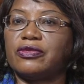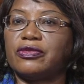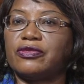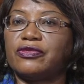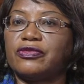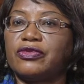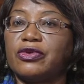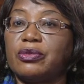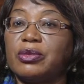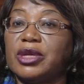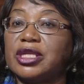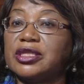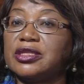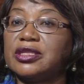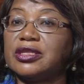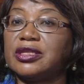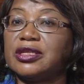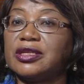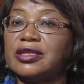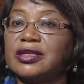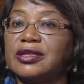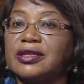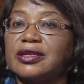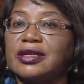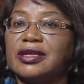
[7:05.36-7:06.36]

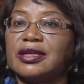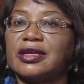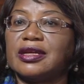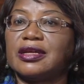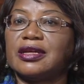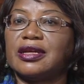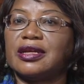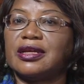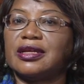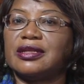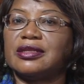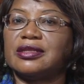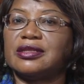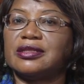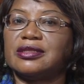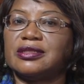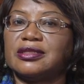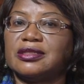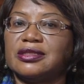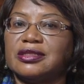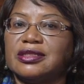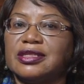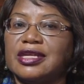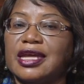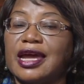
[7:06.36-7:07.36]
formatting
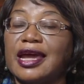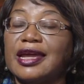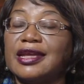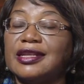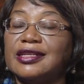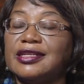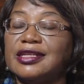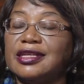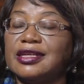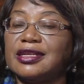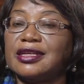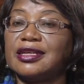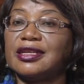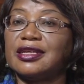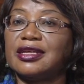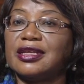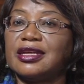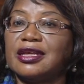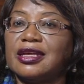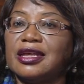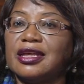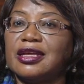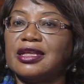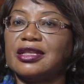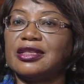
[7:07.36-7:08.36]
and guiding
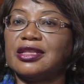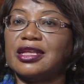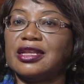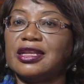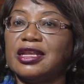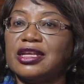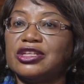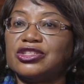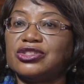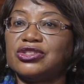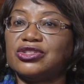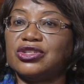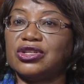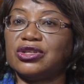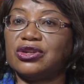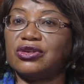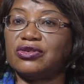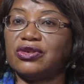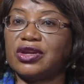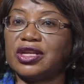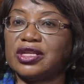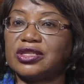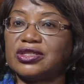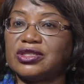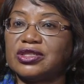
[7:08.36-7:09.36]
the next
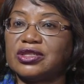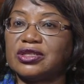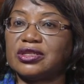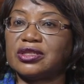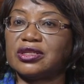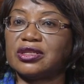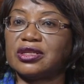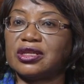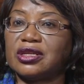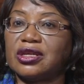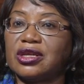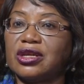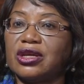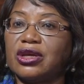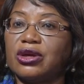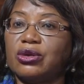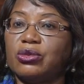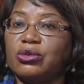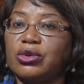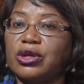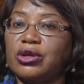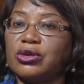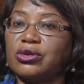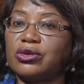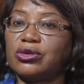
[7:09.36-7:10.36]
generation.
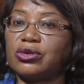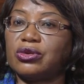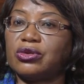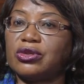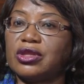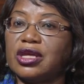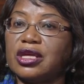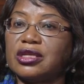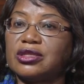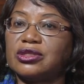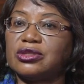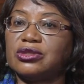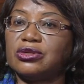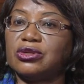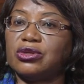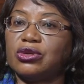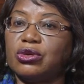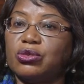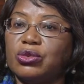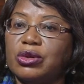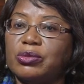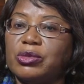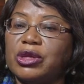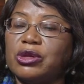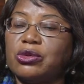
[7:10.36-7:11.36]
We all know that,
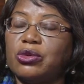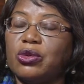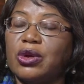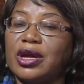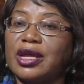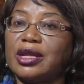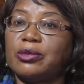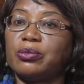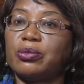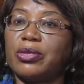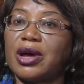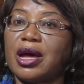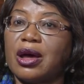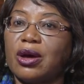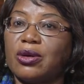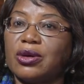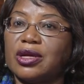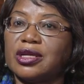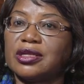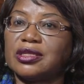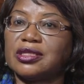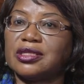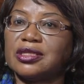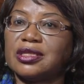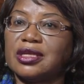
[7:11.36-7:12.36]
women who are
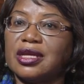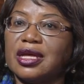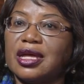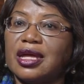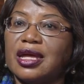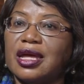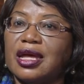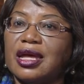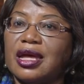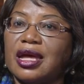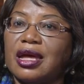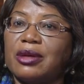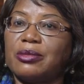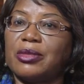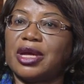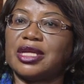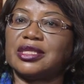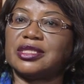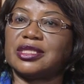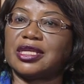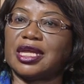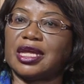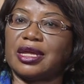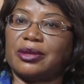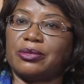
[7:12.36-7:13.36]
empowered are
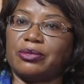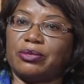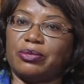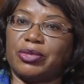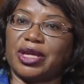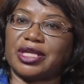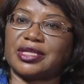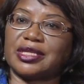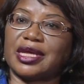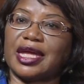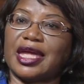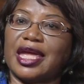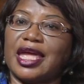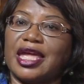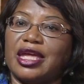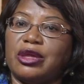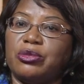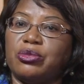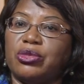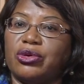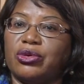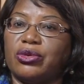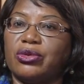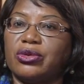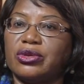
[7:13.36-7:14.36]
much better
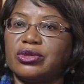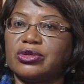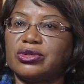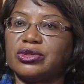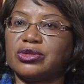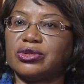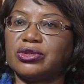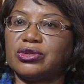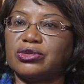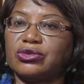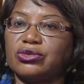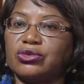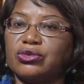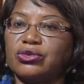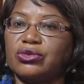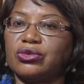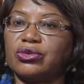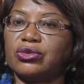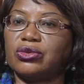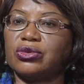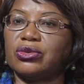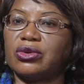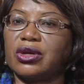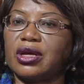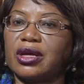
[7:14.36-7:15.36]
able
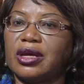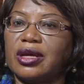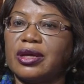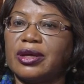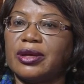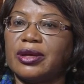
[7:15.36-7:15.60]
to